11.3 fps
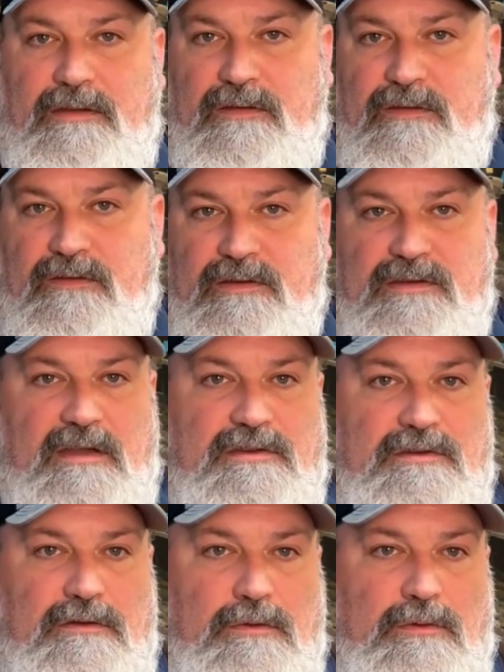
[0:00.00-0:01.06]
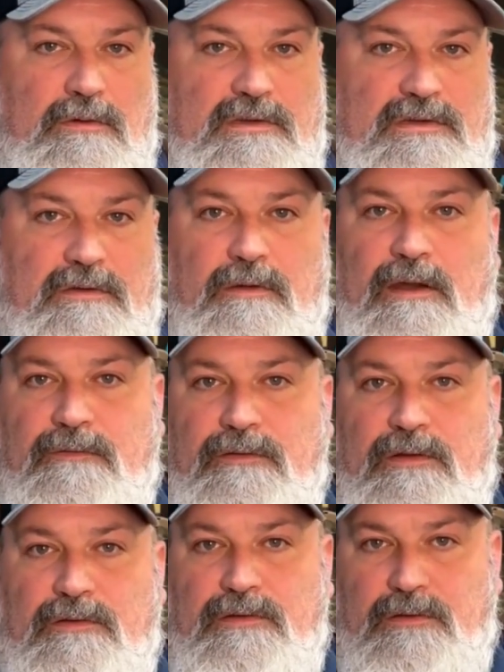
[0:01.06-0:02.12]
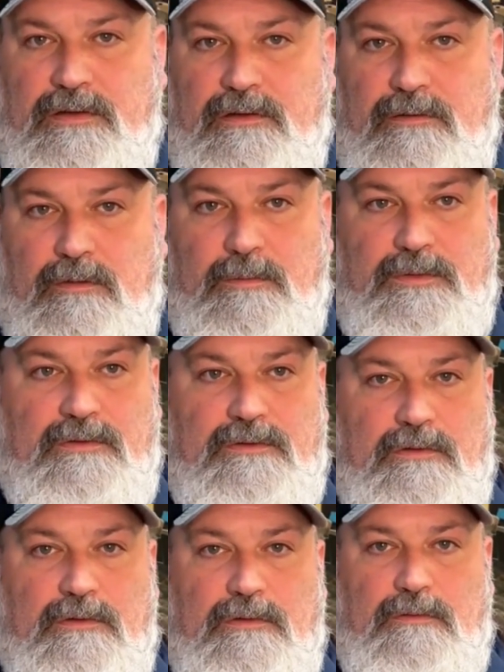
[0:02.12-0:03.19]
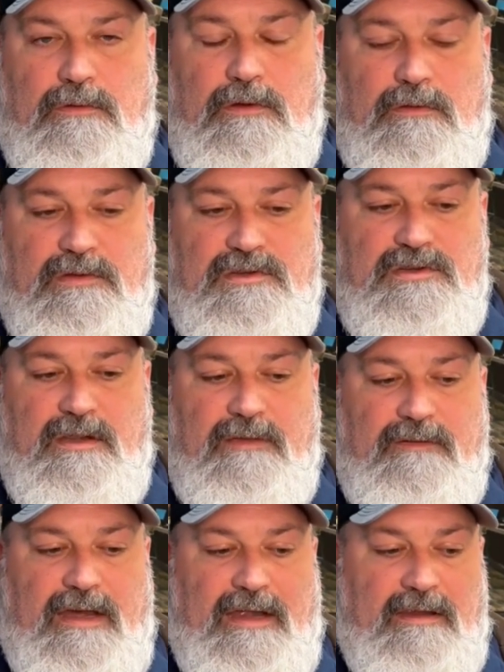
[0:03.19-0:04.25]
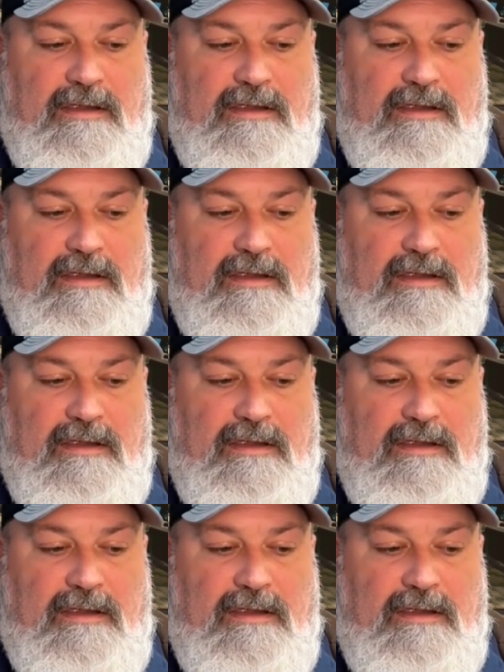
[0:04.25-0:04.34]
is extension cords and ground fault circuit interrupters, or known as GFI.